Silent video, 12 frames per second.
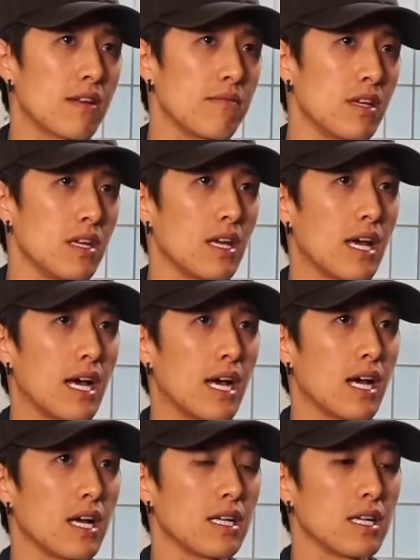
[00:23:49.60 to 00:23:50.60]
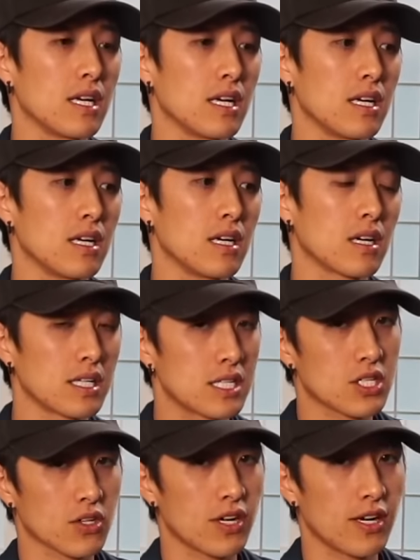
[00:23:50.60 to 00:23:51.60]
me at uh, on
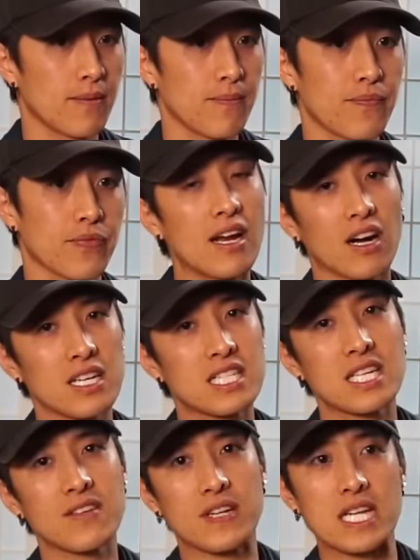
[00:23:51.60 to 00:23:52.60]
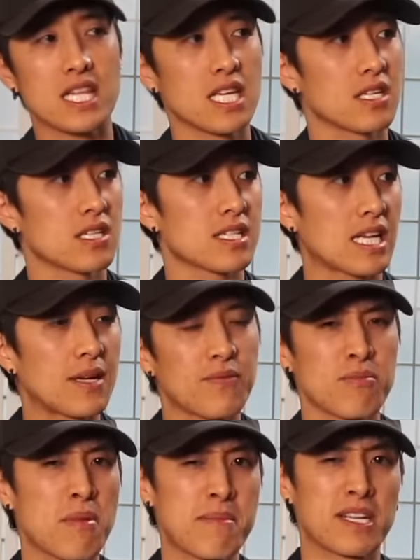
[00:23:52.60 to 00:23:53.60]
Instagram. Honestly, if anything, just sign up
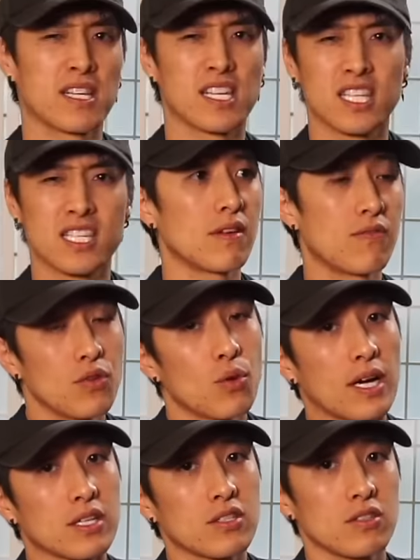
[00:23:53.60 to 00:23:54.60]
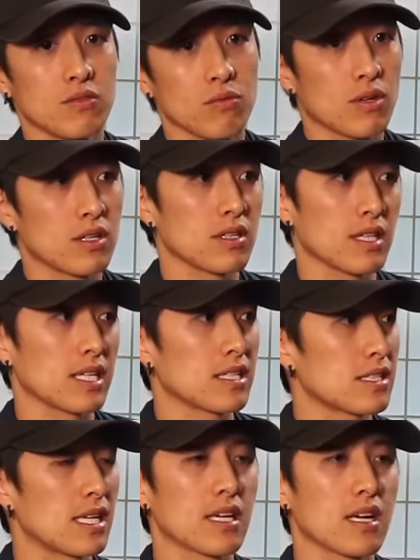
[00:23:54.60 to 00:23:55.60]
for my mailing list. If you actually want to like
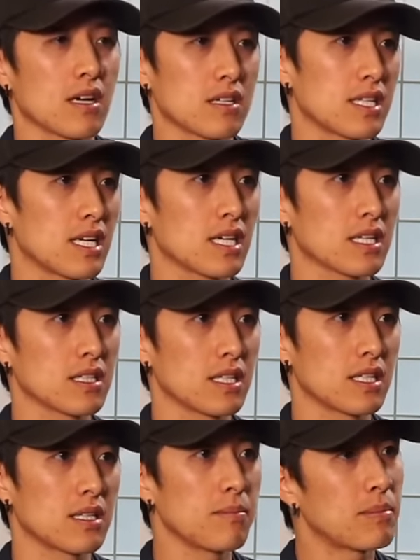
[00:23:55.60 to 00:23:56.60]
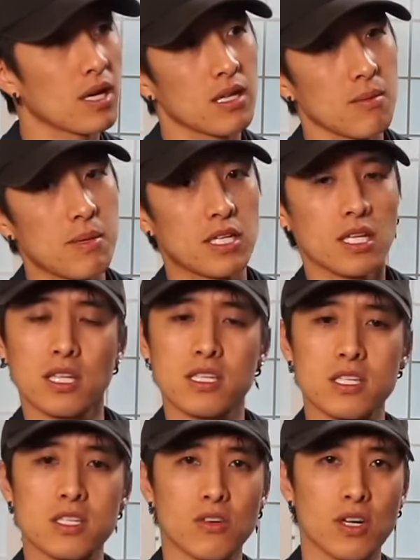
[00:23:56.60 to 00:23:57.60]
stay in contact, like mm-hmm. on the mailing list
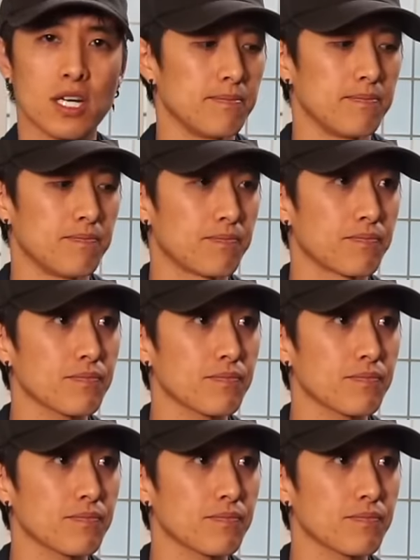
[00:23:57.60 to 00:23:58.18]
is great. And there'll be a